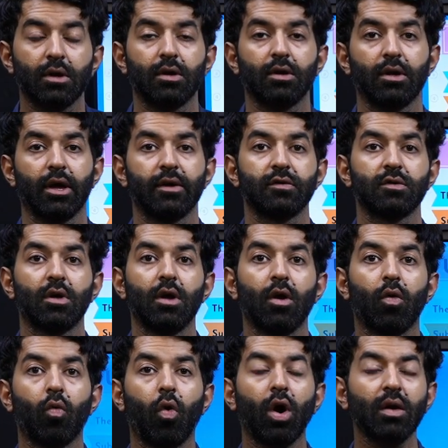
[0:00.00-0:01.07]
Yes.
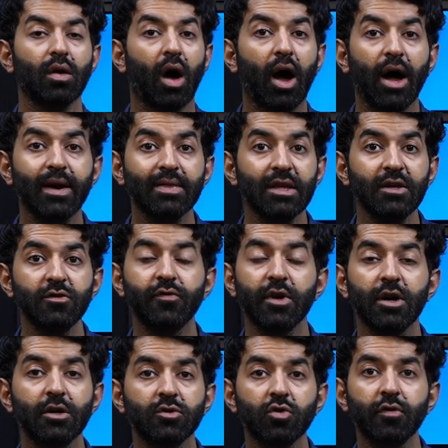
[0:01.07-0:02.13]
What are these
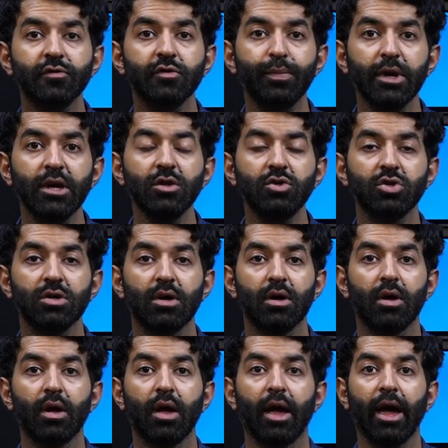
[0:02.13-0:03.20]
figures of speech
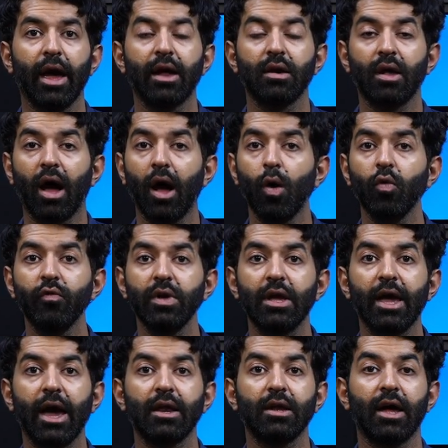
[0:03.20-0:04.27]
and how we
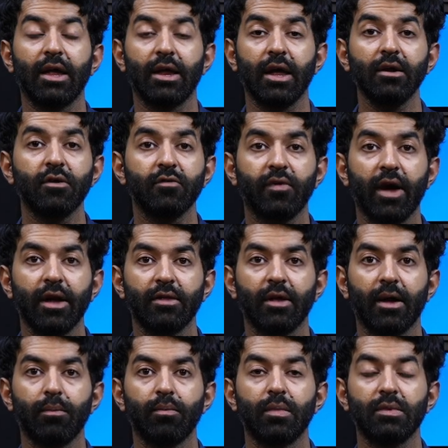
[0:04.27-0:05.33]
can identify
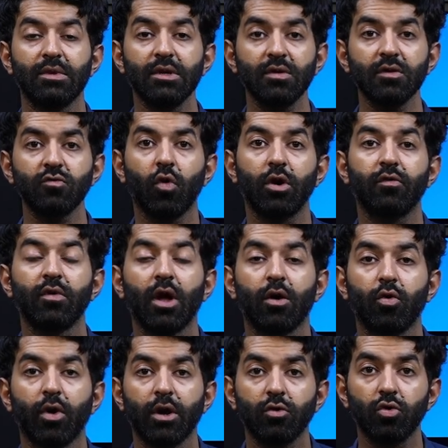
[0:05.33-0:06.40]
them? This is what we are
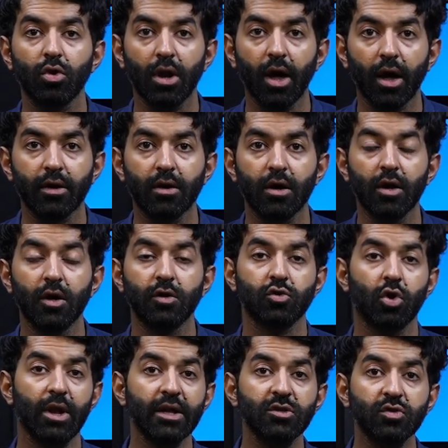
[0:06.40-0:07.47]
going to learn. So
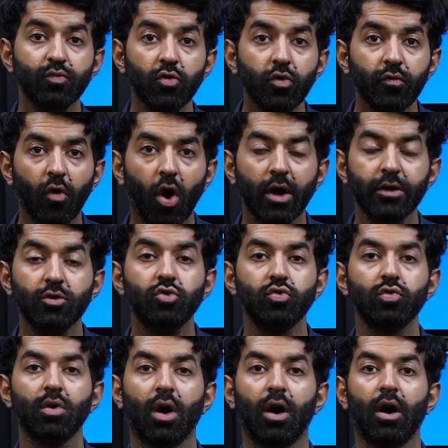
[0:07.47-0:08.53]
let's move on
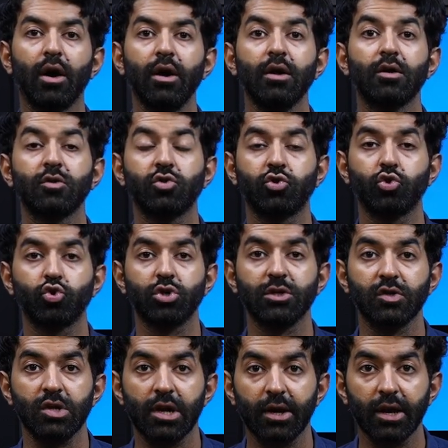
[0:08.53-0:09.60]
to our
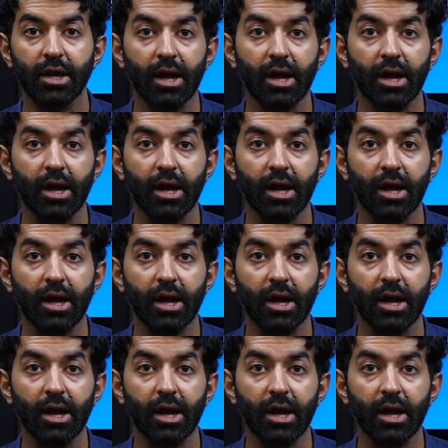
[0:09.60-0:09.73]
students learning